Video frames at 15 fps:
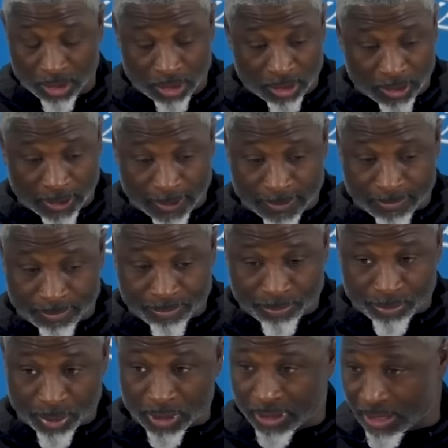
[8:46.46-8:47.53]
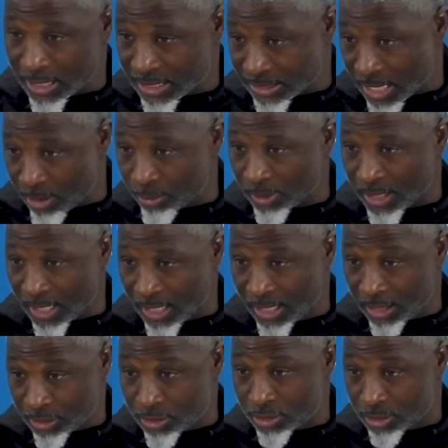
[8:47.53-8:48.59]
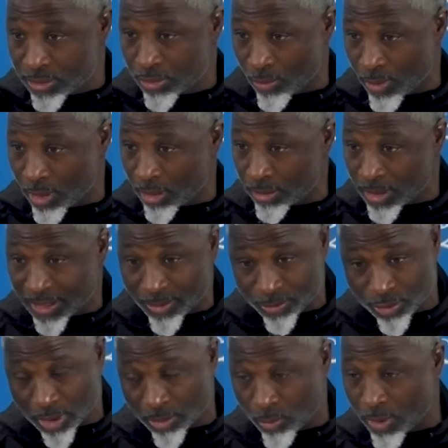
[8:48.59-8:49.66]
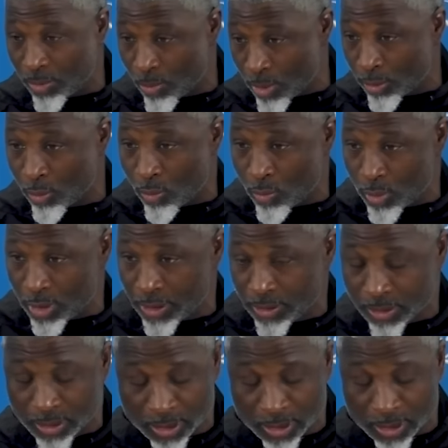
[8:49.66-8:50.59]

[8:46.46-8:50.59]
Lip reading: putting guys out on the edge to where they can try to win one-on-one.